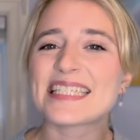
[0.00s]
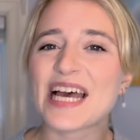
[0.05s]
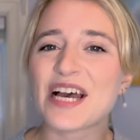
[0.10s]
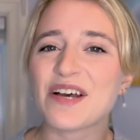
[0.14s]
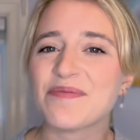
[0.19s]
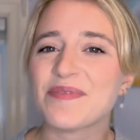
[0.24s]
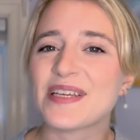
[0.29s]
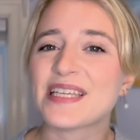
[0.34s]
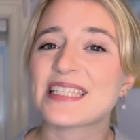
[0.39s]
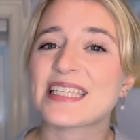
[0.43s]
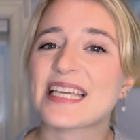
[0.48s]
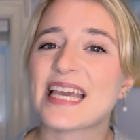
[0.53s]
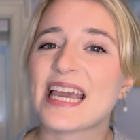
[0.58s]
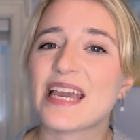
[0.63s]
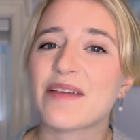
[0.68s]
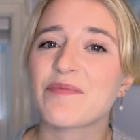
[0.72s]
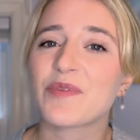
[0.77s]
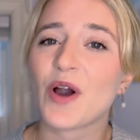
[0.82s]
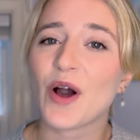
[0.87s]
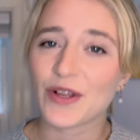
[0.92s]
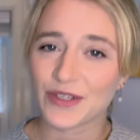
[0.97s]
up is a
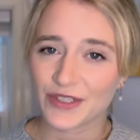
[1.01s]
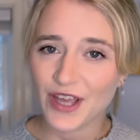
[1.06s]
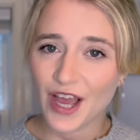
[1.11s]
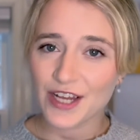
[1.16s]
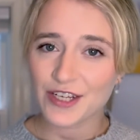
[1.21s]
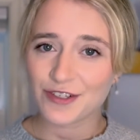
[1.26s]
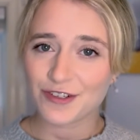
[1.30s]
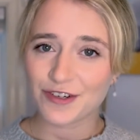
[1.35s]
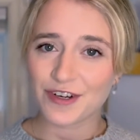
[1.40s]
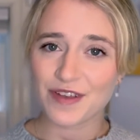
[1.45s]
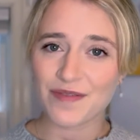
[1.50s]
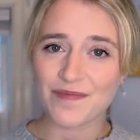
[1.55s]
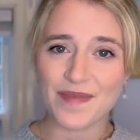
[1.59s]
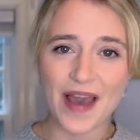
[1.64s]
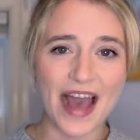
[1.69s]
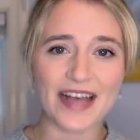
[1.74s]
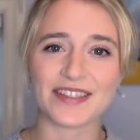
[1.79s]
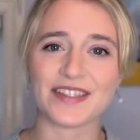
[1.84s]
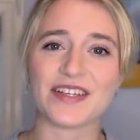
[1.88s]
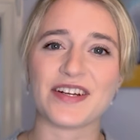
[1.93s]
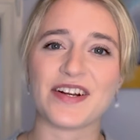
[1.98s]
game called Country
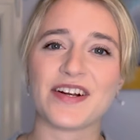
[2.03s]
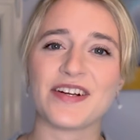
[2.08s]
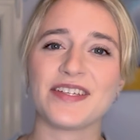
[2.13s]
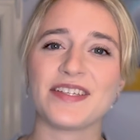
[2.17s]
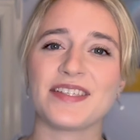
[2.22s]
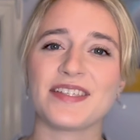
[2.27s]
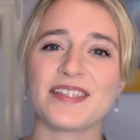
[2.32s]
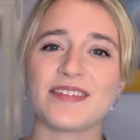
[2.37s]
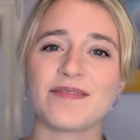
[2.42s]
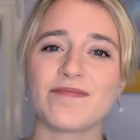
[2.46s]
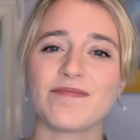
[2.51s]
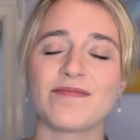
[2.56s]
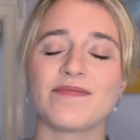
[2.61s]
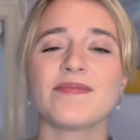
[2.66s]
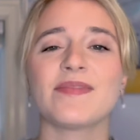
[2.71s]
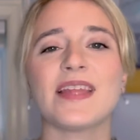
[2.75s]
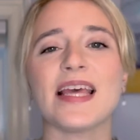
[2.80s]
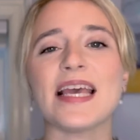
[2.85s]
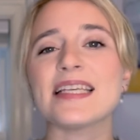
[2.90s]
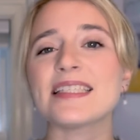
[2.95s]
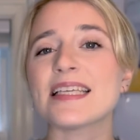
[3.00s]
Ambassadors.
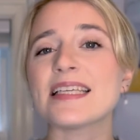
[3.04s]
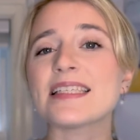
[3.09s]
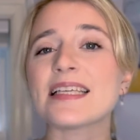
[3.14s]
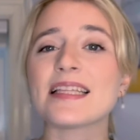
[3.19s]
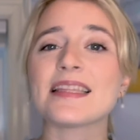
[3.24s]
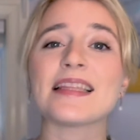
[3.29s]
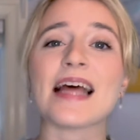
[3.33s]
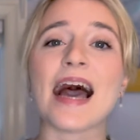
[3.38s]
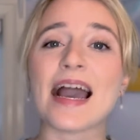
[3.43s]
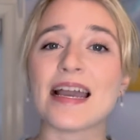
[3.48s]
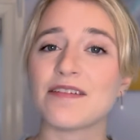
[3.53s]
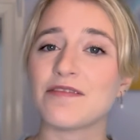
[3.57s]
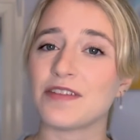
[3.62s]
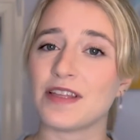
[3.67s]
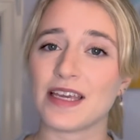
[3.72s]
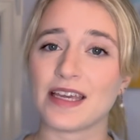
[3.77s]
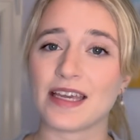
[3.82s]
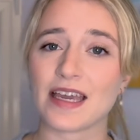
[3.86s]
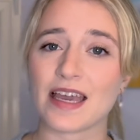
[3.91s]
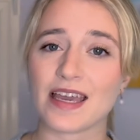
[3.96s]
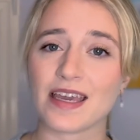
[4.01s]
This is a
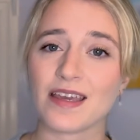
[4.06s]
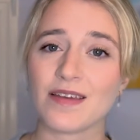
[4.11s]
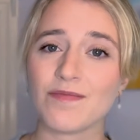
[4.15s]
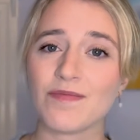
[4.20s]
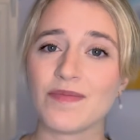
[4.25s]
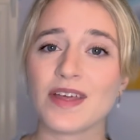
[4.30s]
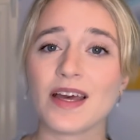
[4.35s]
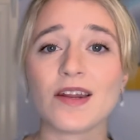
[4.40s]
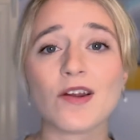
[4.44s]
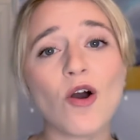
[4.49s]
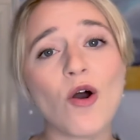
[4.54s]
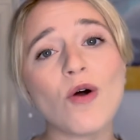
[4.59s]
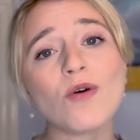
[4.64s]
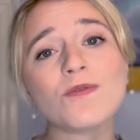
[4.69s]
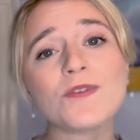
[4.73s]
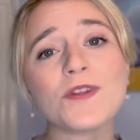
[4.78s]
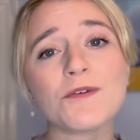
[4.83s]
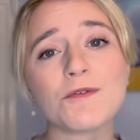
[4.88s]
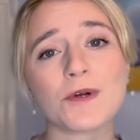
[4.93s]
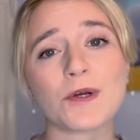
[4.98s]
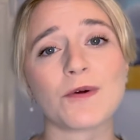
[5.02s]
lively game that
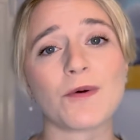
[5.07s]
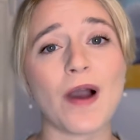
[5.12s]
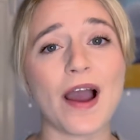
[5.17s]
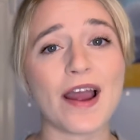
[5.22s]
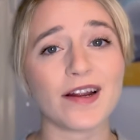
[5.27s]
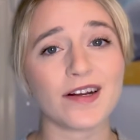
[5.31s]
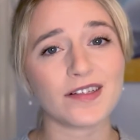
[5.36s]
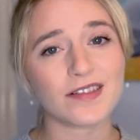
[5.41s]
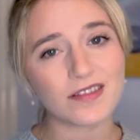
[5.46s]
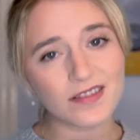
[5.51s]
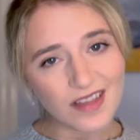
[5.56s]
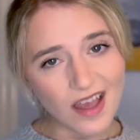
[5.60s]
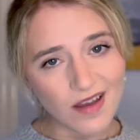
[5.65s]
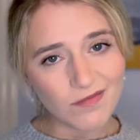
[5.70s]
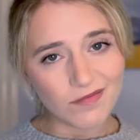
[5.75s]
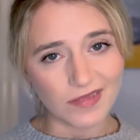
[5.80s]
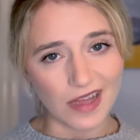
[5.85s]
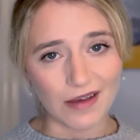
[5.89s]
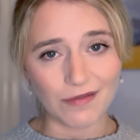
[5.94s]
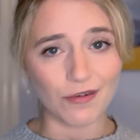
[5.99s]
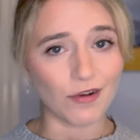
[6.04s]
only requires
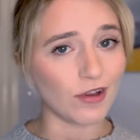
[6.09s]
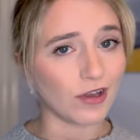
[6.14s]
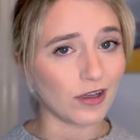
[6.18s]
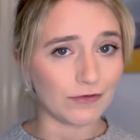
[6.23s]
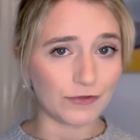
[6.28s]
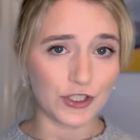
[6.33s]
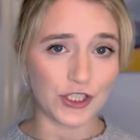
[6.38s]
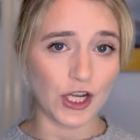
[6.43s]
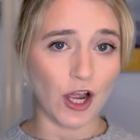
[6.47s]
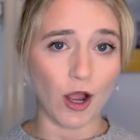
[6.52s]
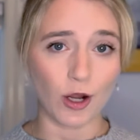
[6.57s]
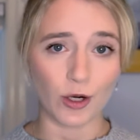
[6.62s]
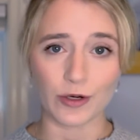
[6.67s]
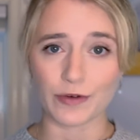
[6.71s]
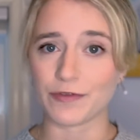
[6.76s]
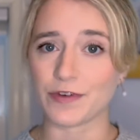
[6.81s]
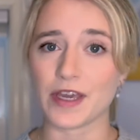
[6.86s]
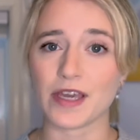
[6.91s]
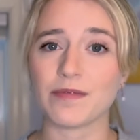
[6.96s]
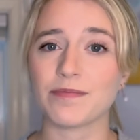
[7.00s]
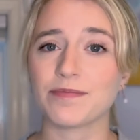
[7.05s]
some level of
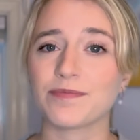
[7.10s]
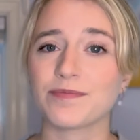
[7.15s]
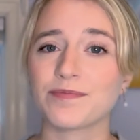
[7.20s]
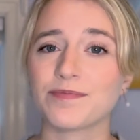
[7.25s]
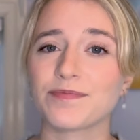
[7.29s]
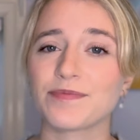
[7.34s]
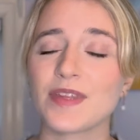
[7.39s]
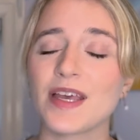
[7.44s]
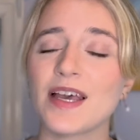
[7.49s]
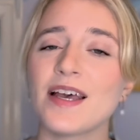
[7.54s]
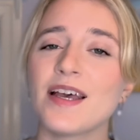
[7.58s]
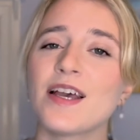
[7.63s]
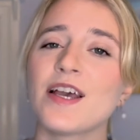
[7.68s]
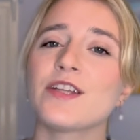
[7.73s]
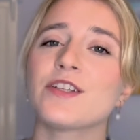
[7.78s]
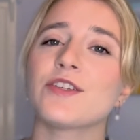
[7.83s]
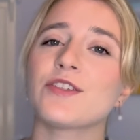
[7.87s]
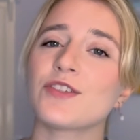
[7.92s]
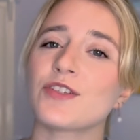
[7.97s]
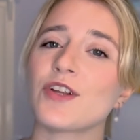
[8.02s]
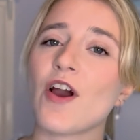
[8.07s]
geography.
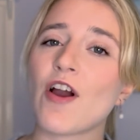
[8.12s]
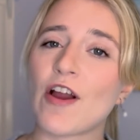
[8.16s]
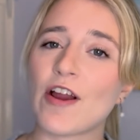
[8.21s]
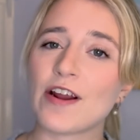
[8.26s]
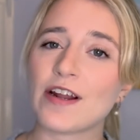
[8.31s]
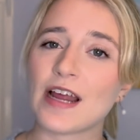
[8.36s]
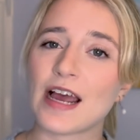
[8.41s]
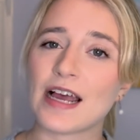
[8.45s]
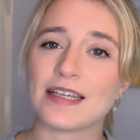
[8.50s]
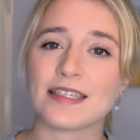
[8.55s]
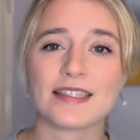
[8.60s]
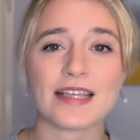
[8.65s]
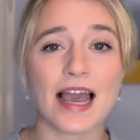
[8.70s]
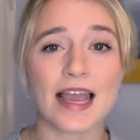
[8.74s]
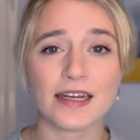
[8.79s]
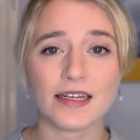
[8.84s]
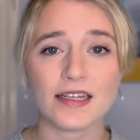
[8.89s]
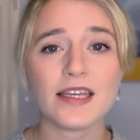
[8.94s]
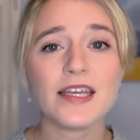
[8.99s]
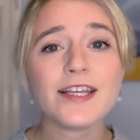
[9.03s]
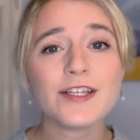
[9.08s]
To start,
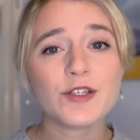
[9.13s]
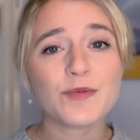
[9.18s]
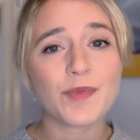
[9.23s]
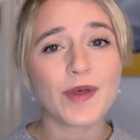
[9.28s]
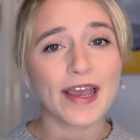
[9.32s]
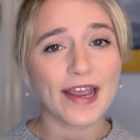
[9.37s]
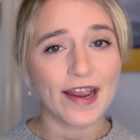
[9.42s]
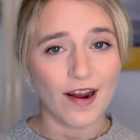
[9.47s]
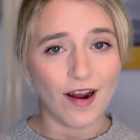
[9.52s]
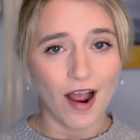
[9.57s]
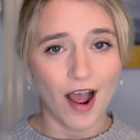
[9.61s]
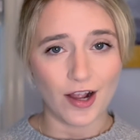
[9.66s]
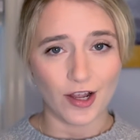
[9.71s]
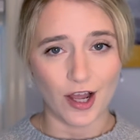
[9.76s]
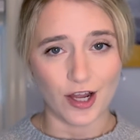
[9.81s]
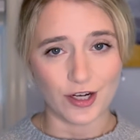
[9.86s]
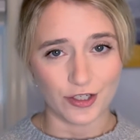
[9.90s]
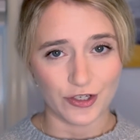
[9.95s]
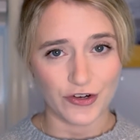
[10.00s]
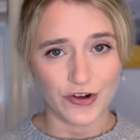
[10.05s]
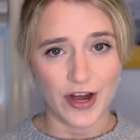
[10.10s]
assign each player a
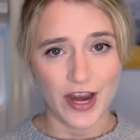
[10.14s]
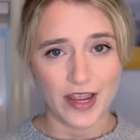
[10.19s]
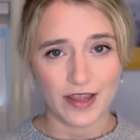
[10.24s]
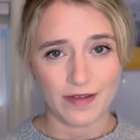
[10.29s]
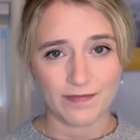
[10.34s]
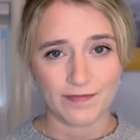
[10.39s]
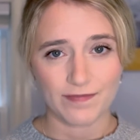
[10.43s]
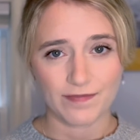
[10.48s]
country.